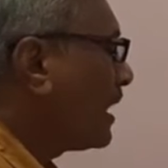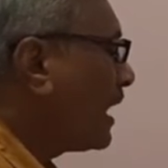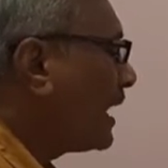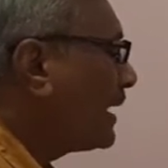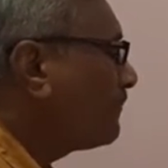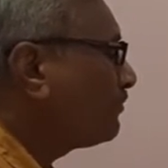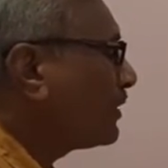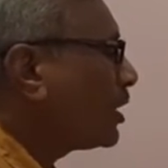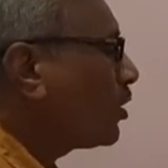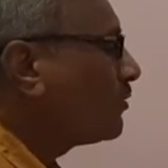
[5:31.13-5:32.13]
I am
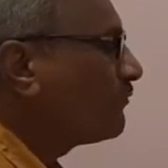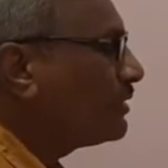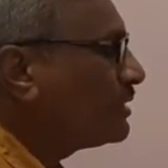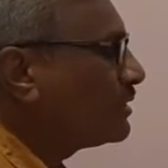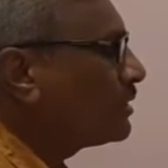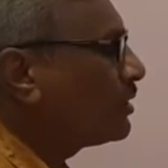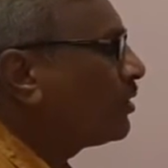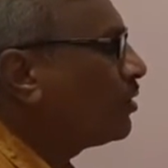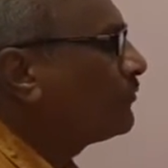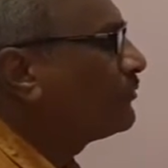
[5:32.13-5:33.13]
confident
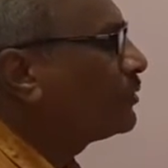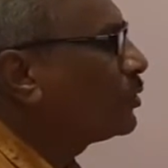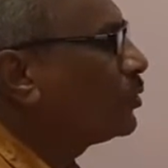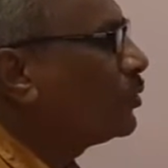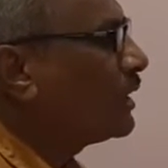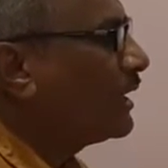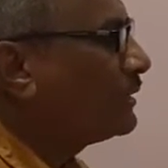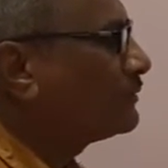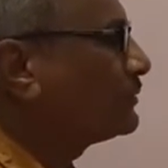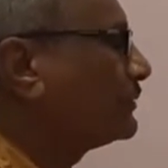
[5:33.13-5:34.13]
of your good
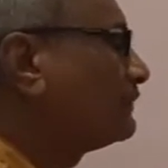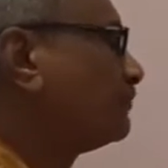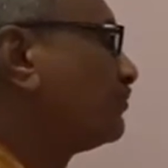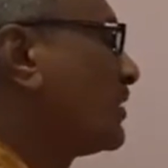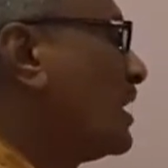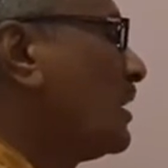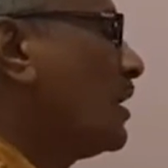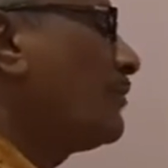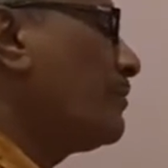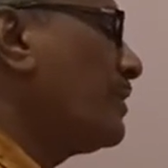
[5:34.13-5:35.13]
health.
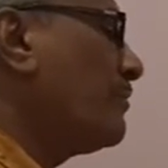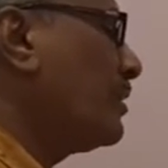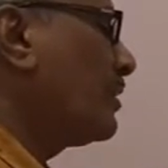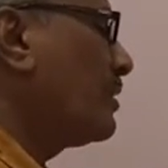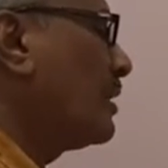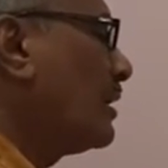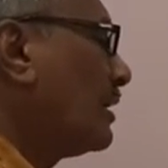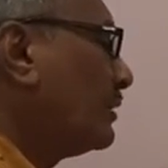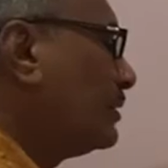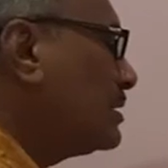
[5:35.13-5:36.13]
Now remember,
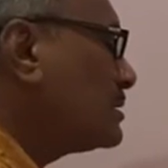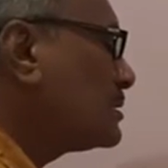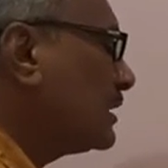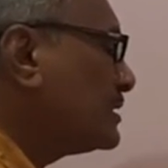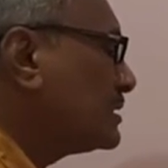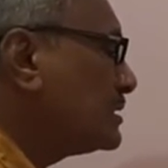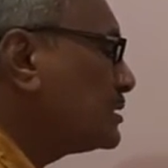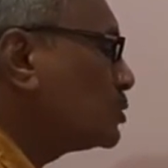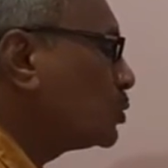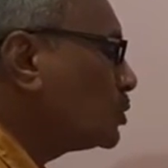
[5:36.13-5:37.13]
this sentence
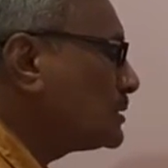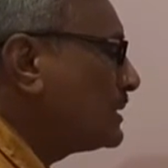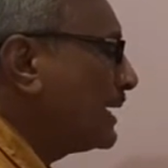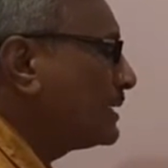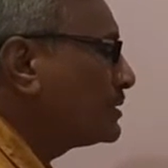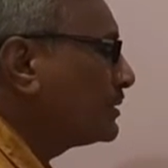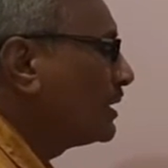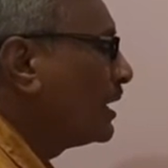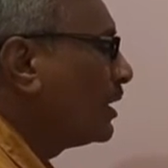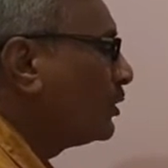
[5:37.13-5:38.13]
shows that
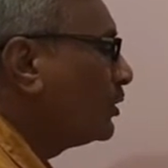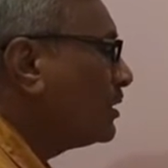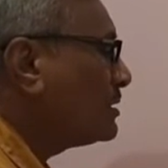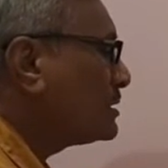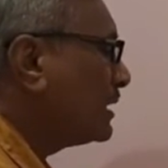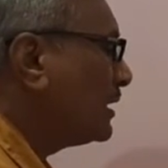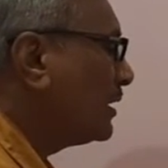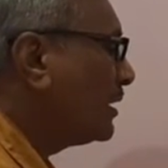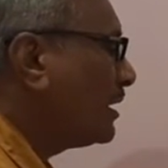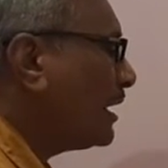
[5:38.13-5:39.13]
the
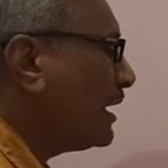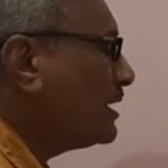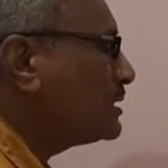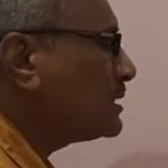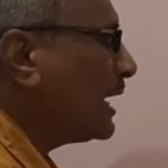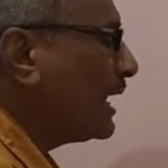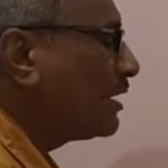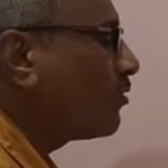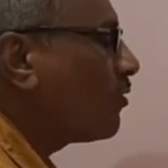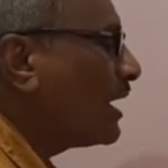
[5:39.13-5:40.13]
sender is
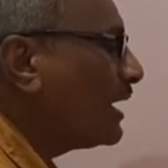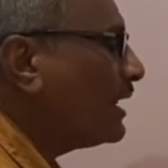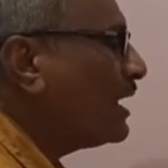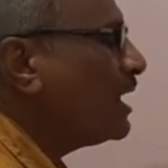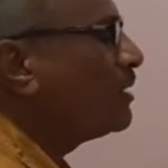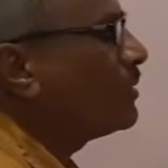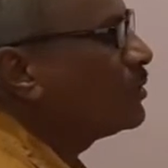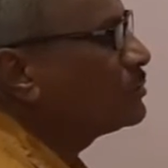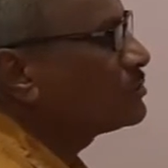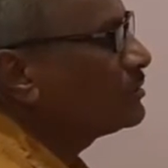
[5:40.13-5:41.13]
inquiring
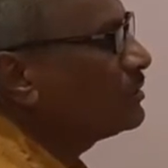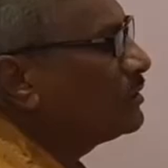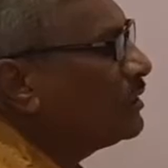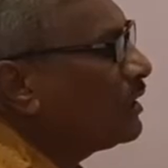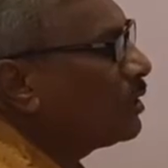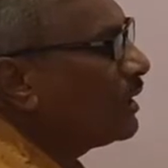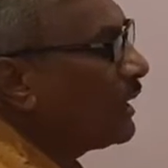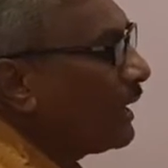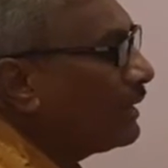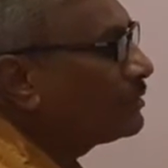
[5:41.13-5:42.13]
about the
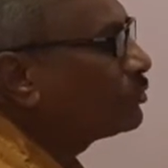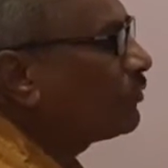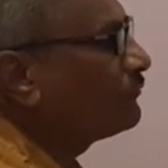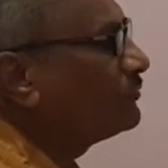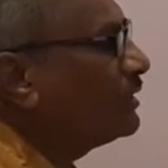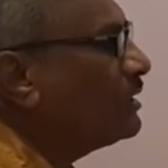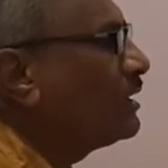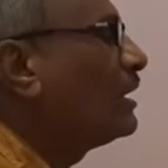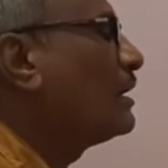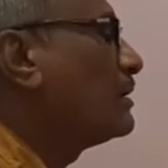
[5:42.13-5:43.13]
health of the
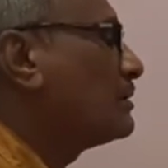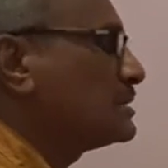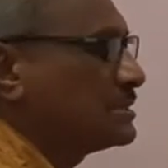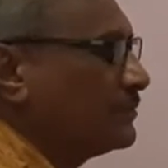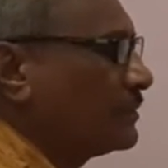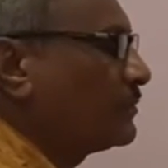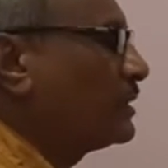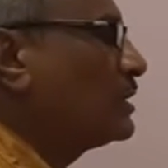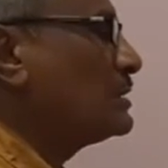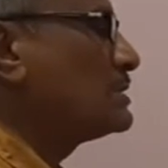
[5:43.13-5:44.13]
receiver,
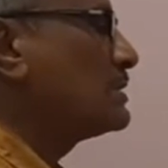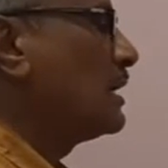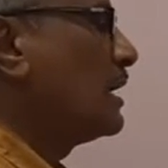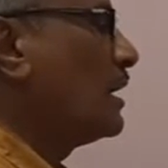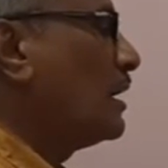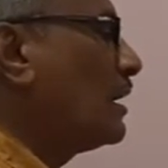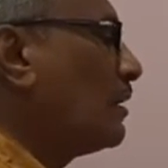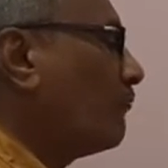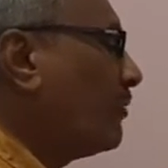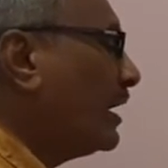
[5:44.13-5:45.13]
because
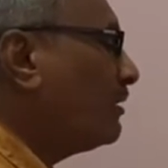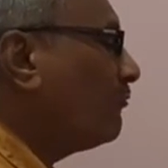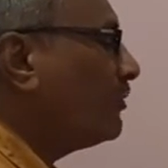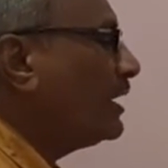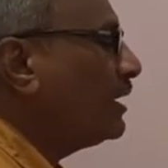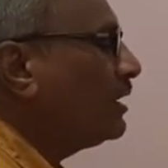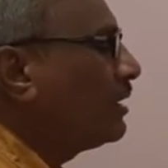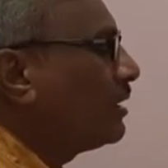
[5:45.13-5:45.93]
when we